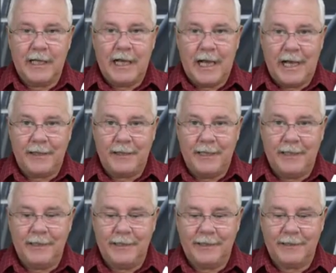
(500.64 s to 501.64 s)
and
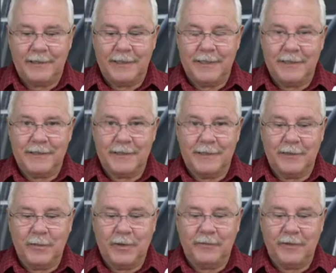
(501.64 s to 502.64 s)
then there is a
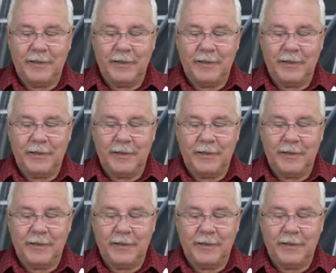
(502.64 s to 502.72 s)
little bit of